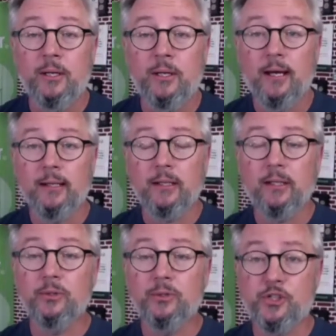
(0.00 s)
uh,
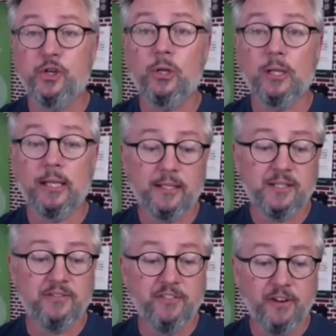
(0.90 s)
includes journaling as
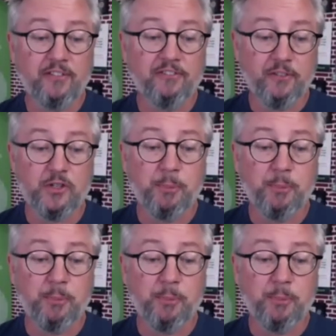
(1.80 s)
the very first